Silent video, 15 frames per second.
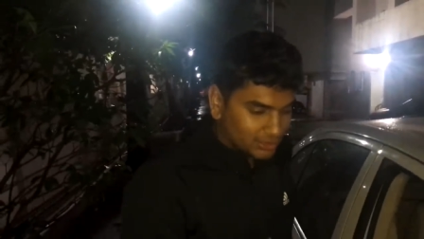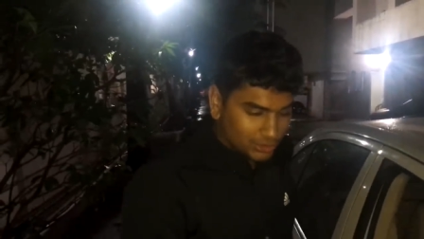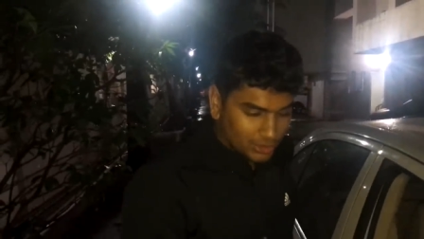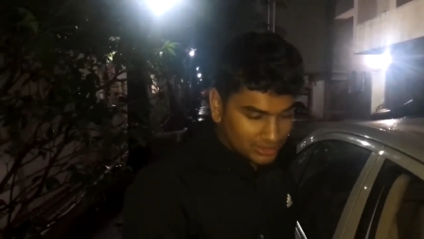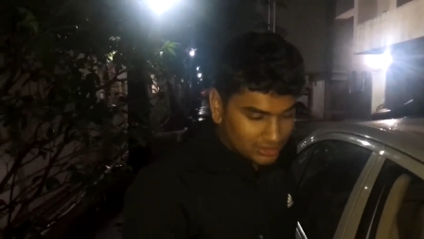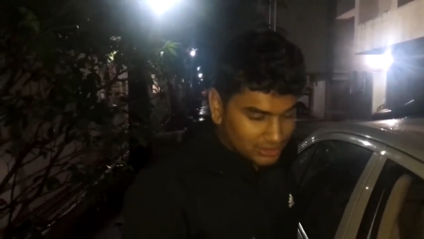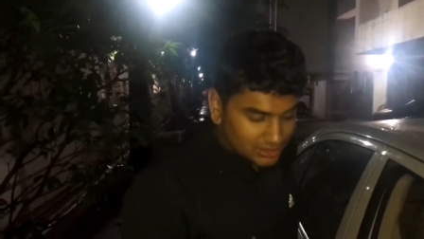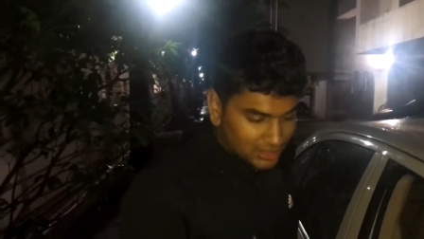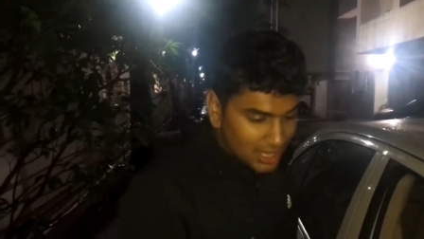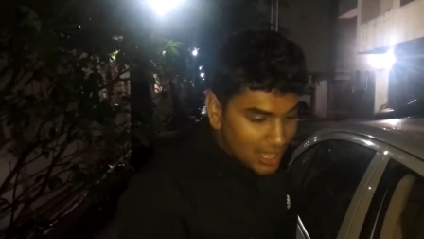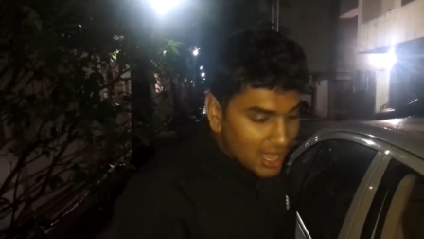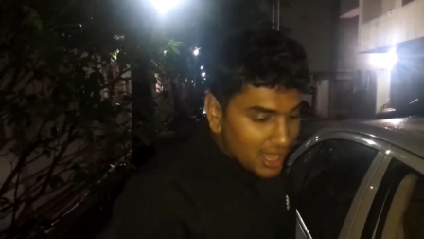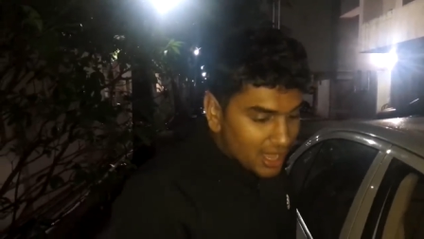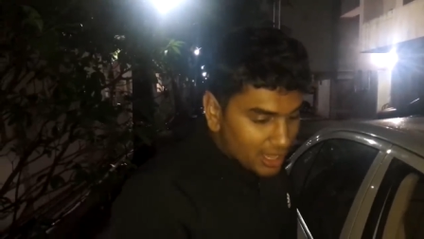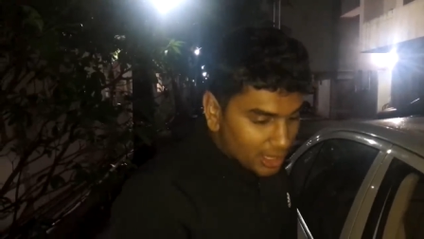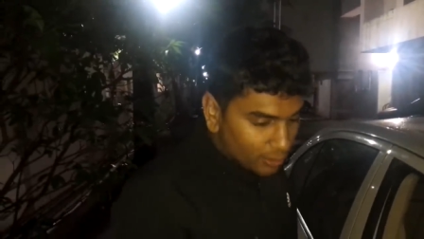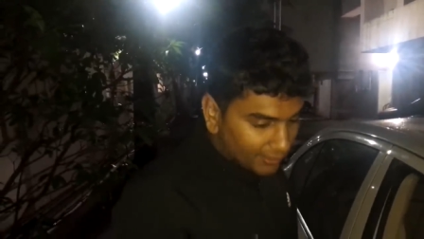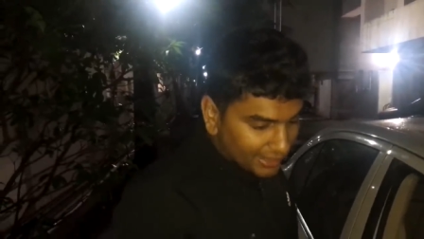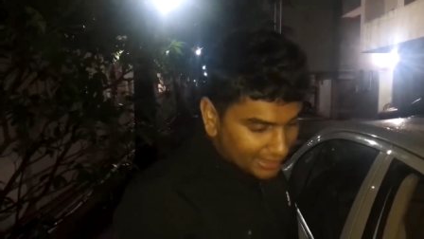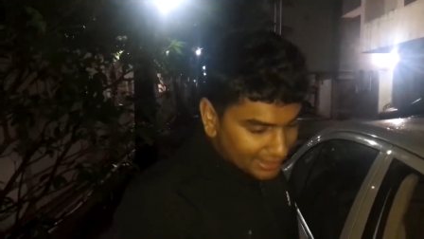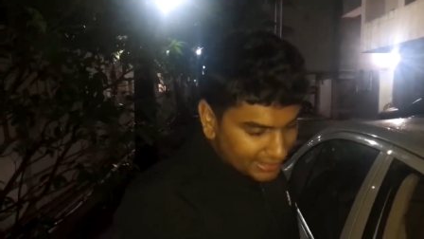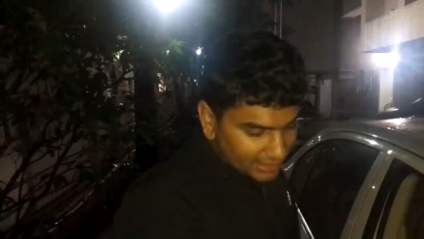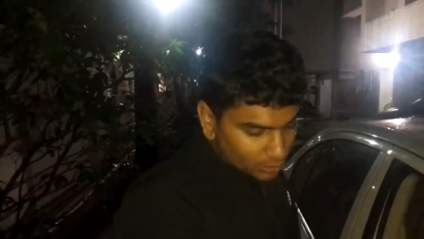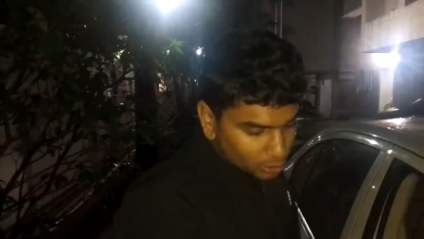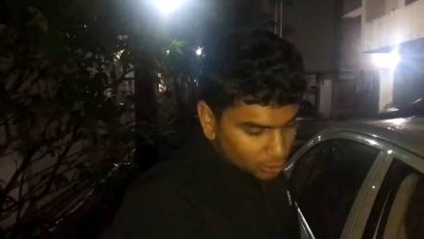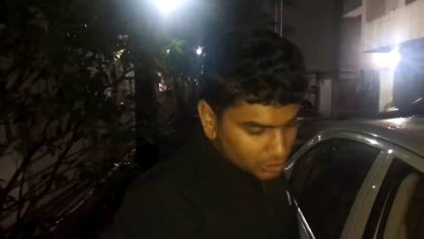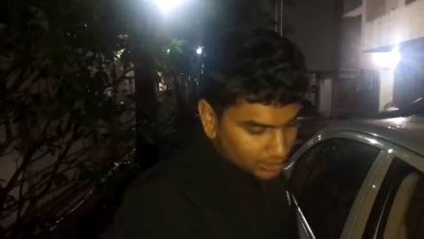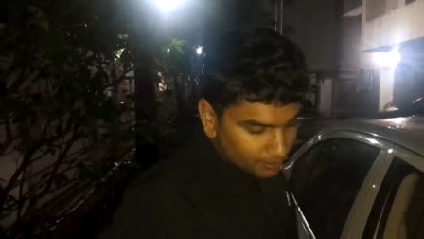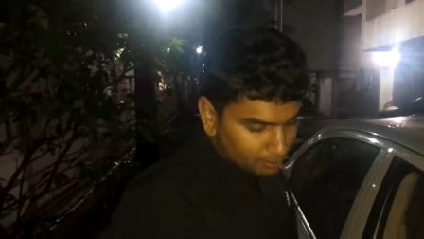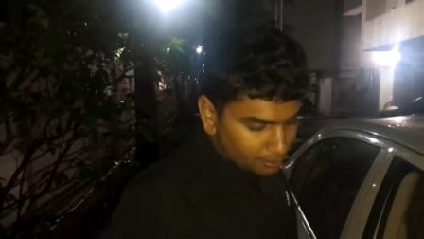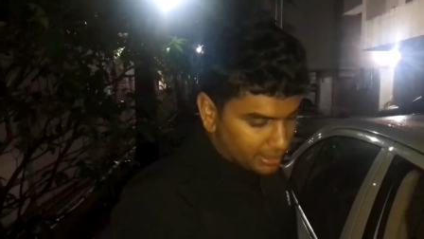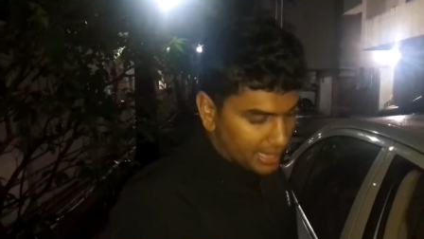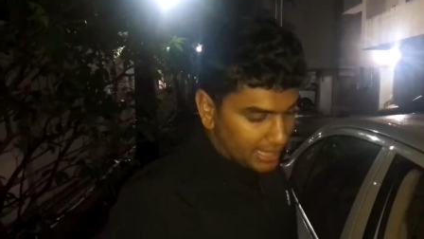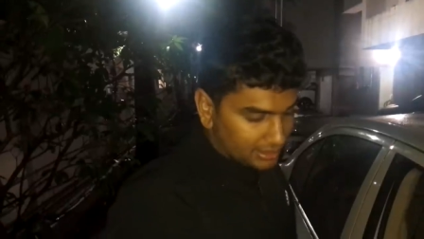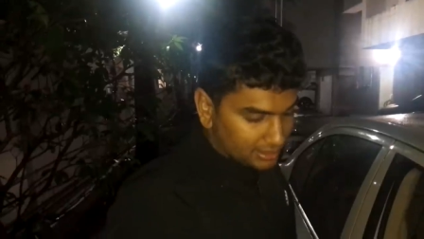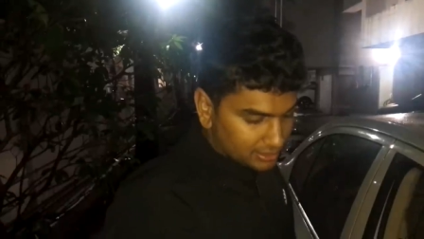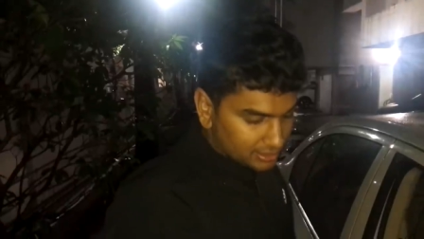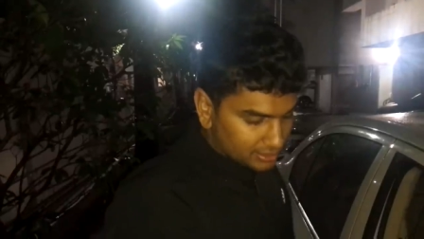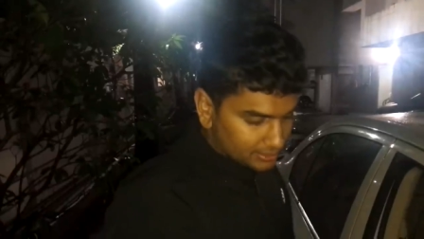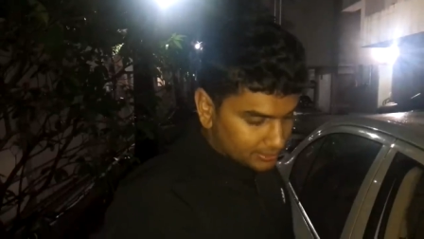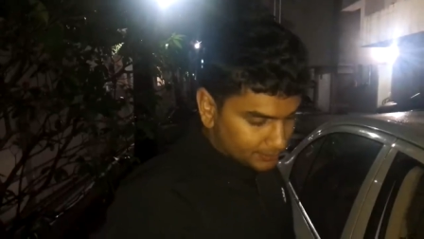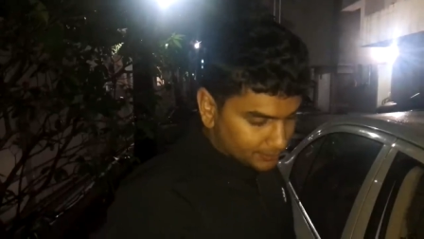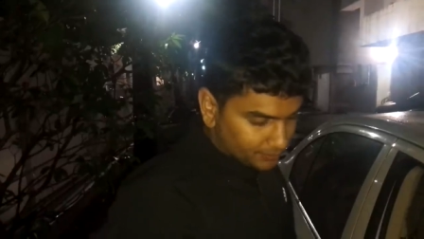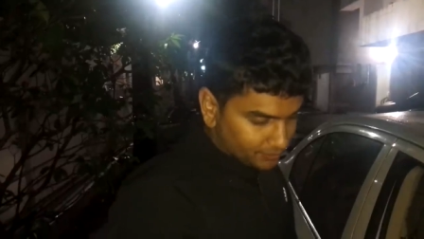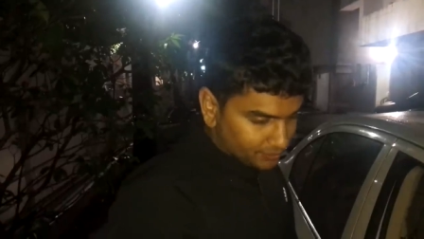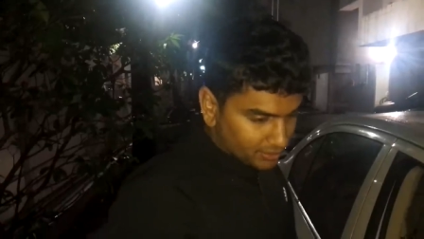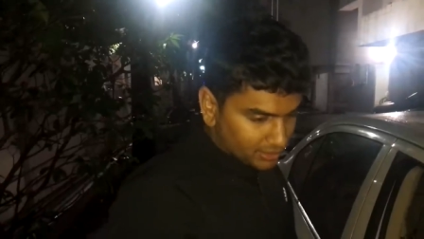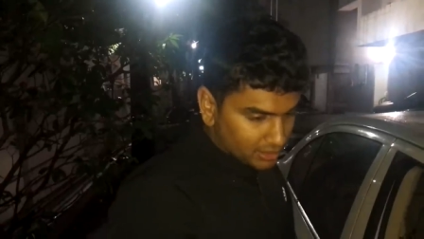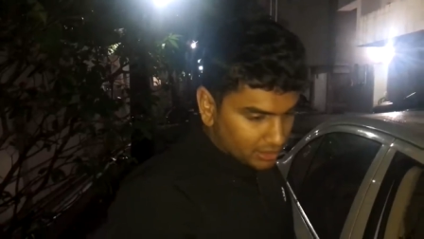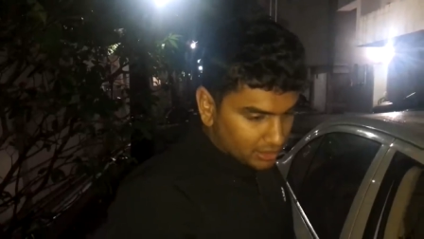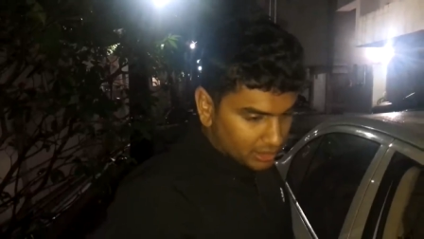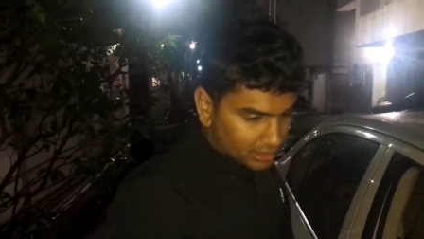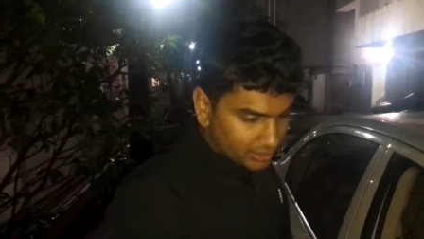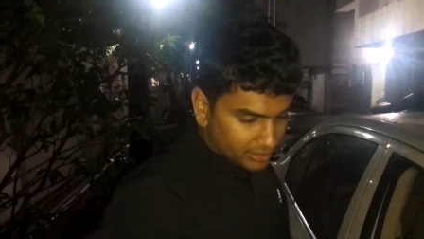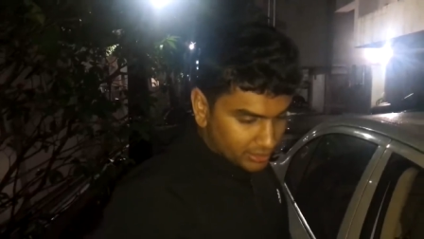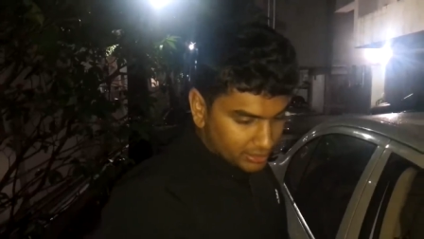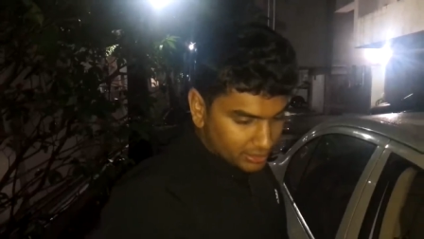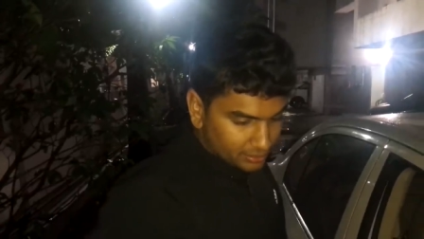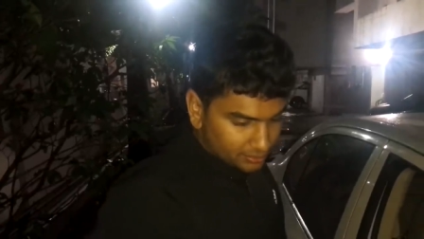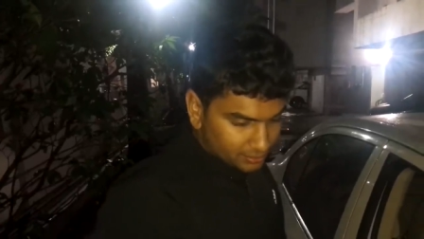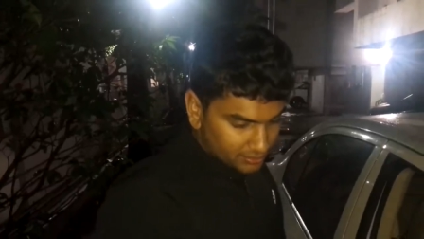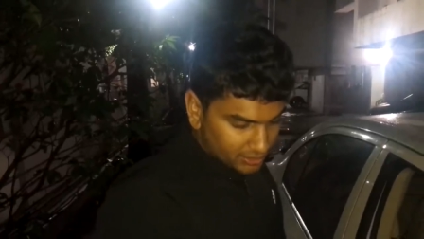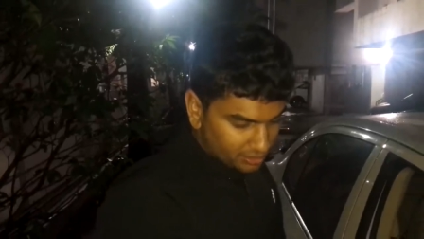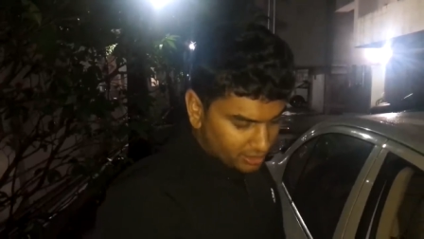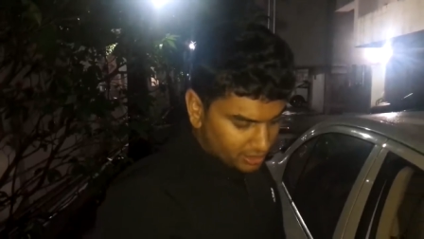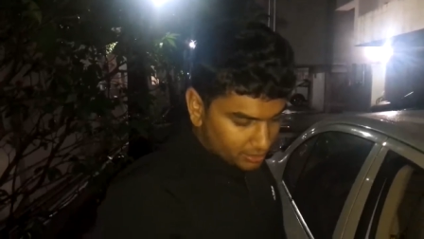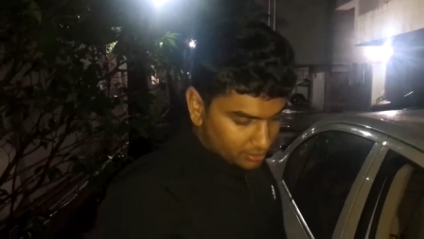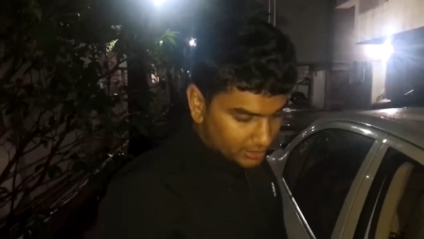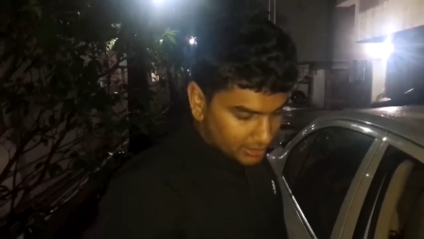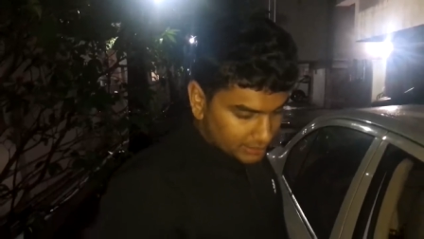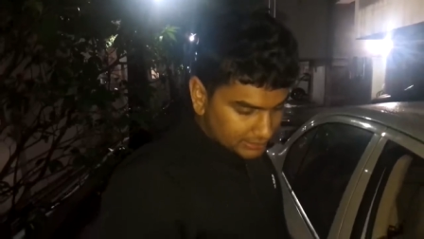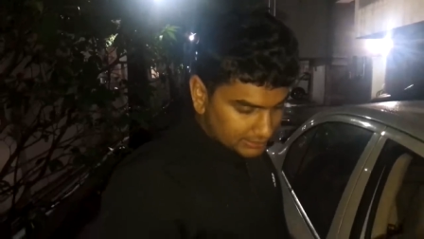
So I just quickly do some math. one hundred divided by